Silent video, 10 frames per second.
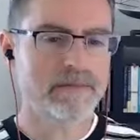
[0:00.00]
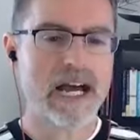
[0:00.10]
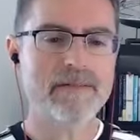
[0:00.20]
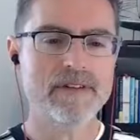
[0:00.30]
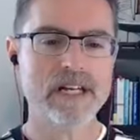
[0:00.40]

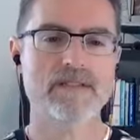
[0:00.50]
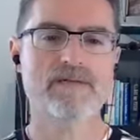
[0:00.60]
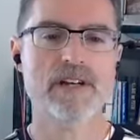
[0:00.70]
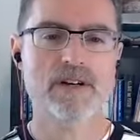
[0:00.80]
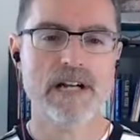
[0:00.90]
having it
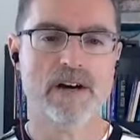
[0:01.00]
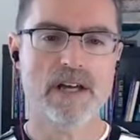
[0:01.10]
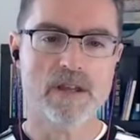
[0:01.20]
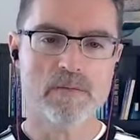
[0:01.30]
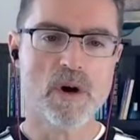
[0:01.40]
figured out
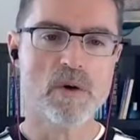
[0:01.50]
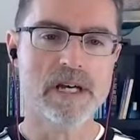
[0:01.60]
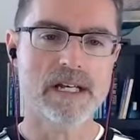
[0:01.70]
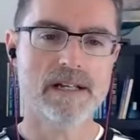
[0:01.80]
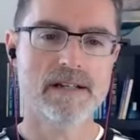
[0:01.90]
in the
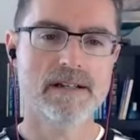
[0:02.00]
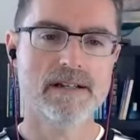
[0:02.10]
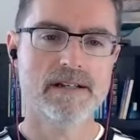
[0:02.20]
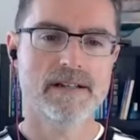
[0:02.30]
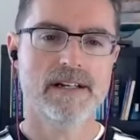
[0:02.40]
moment.
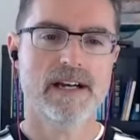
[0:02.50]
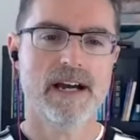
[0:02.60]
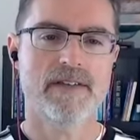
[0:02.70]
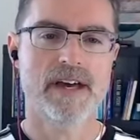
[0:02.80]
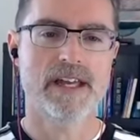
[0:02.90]

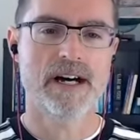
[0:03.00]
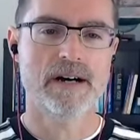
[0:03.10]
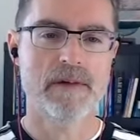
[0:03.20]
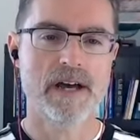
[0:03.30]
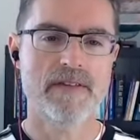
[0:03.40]
And then,
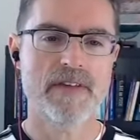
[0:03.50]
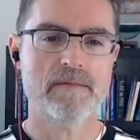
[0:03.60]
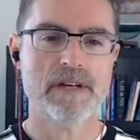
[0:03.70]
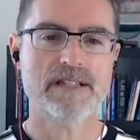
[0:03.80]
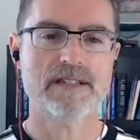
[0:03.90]
and
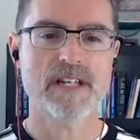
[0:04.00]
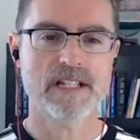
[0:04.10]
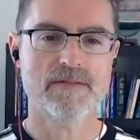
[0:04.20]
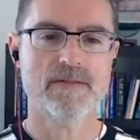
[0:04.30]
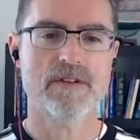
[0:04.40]
that means something
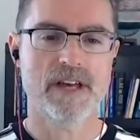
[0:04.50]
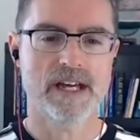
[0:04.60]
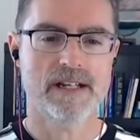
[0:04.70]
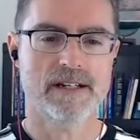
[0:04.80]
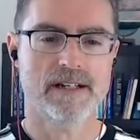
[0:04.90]
different
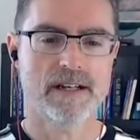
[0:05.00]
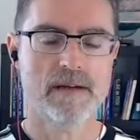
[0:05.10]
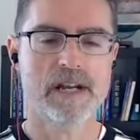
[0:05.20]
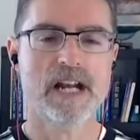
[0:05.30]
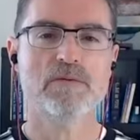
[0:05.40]
than,
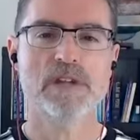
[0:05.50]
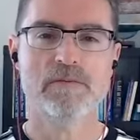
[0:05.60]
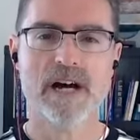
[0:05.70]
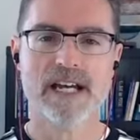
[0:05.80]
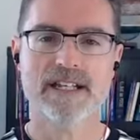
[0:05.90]
I mean, I don't really
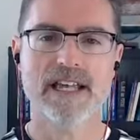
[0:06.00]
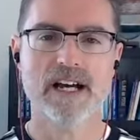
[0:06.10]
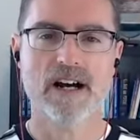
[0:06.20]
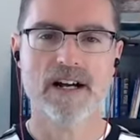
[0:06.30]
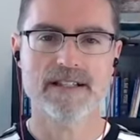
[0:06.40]
buy into
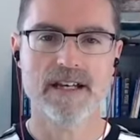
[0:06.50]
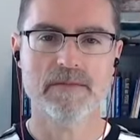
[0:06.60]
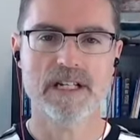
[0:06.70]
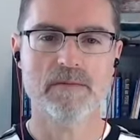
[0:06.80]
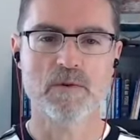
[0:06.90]
that
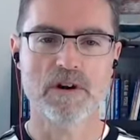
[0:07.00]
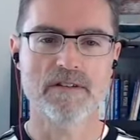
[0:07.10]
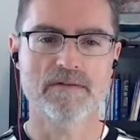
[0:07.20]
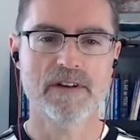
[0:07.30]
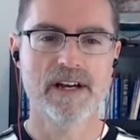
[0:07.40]
concept anymore
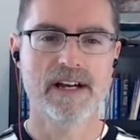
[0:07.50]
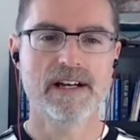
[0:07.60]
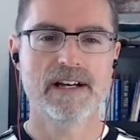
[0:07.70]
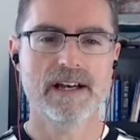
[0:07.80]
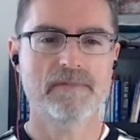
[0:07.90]
of
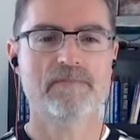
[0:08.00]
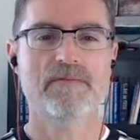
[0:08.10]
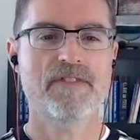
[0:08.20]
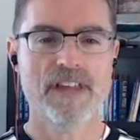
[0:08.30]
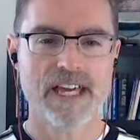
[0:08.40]

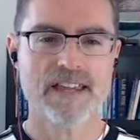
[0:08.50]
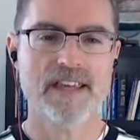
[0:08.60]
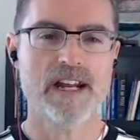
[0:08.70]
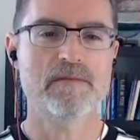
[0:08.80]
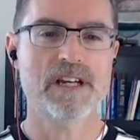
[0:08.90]
thinking
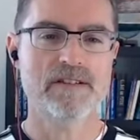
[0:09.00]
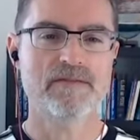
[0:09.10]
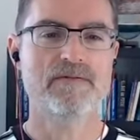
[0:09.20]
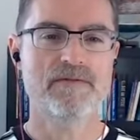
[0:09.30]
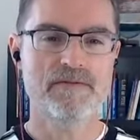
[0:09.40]
that I'm going
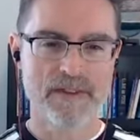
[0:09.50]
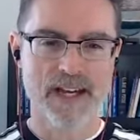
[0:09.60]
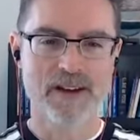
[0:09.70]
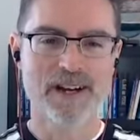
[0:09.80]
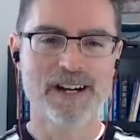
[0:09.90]
to
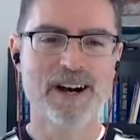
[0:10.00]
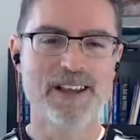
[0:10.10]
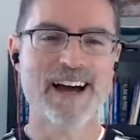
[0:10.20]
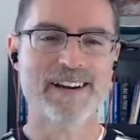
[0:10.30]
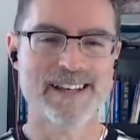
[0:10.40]
figure it all
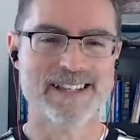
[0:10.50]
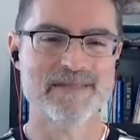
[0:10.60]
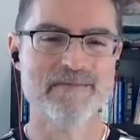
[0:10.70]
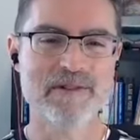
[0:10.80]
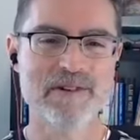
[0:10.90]
out at
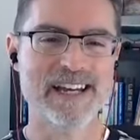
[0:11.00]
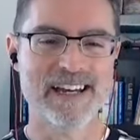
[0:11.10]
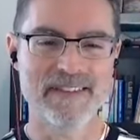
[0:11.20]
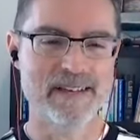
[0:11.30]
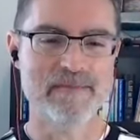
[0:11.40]
some point
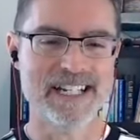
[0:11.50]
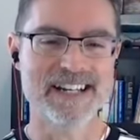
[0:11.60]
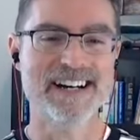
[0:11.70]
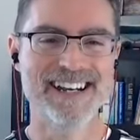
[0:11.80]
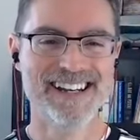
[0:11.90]
and then be
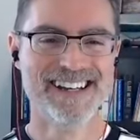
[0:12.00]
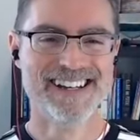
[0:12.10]
done.